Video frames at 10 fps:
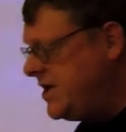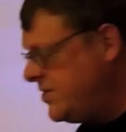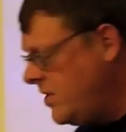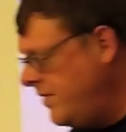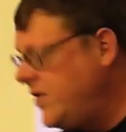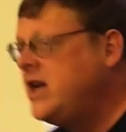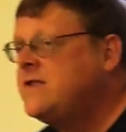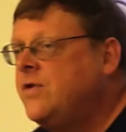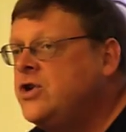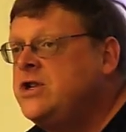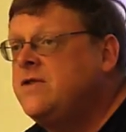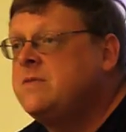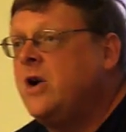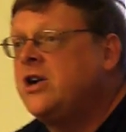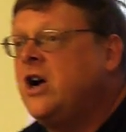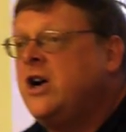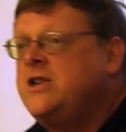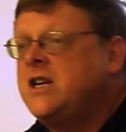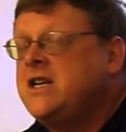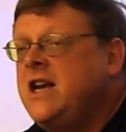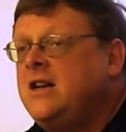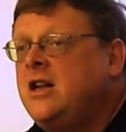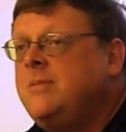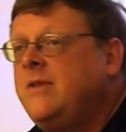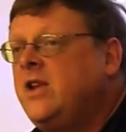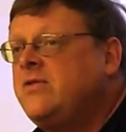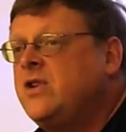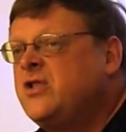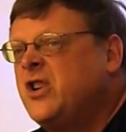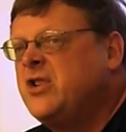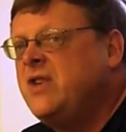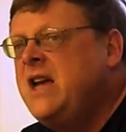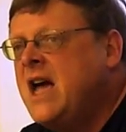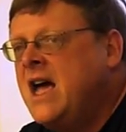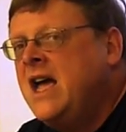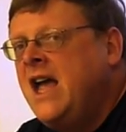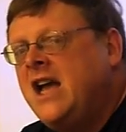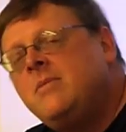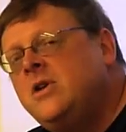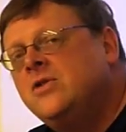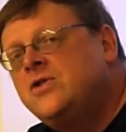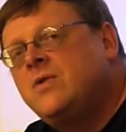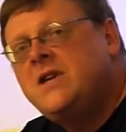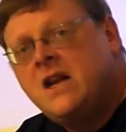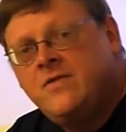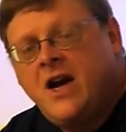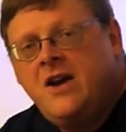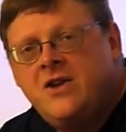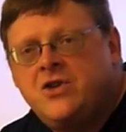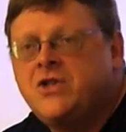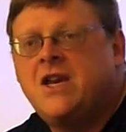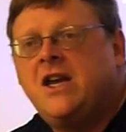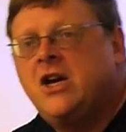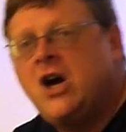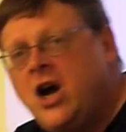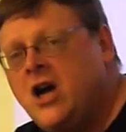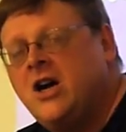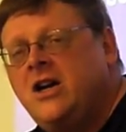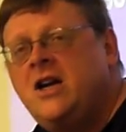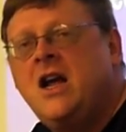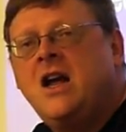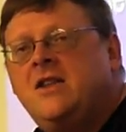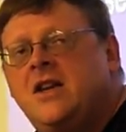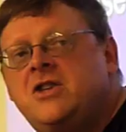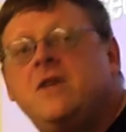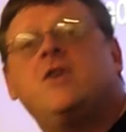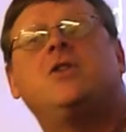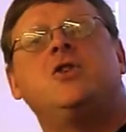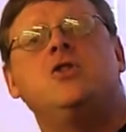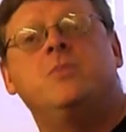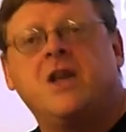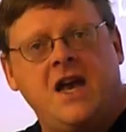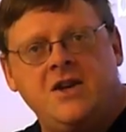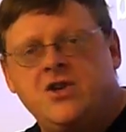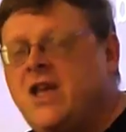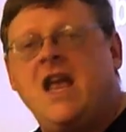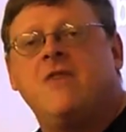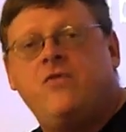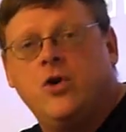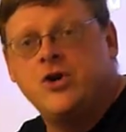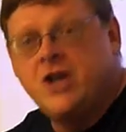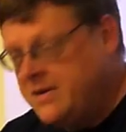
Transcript: These are all various versions of smart cards that contain a little bit of electric circuitry and can be used to identify it. It's just a card that is difficult to duplicate, so you can't forge it.